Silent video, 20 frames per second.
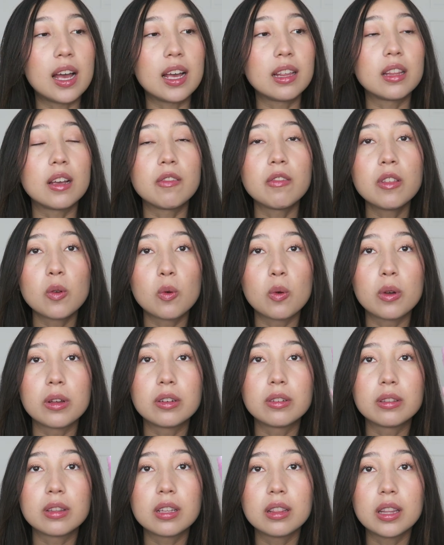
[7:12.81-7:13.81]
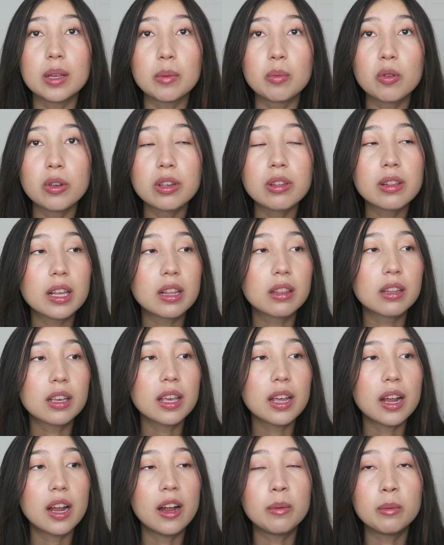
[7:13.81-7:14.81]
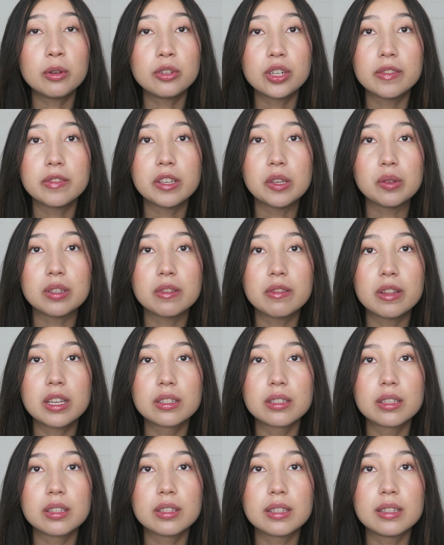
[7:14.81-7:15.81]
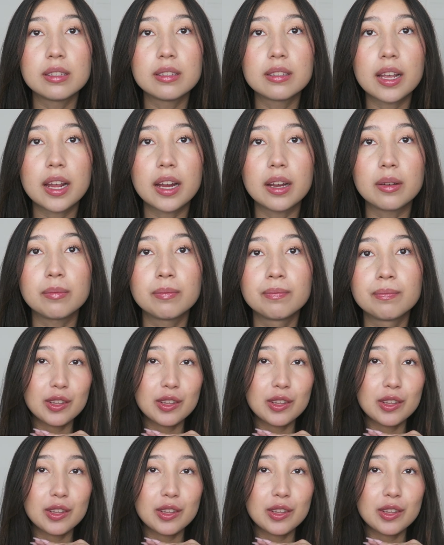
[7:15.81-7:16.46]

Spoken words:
I love the oil, the lip oil. Like, look at how much I've used of this. It's insane.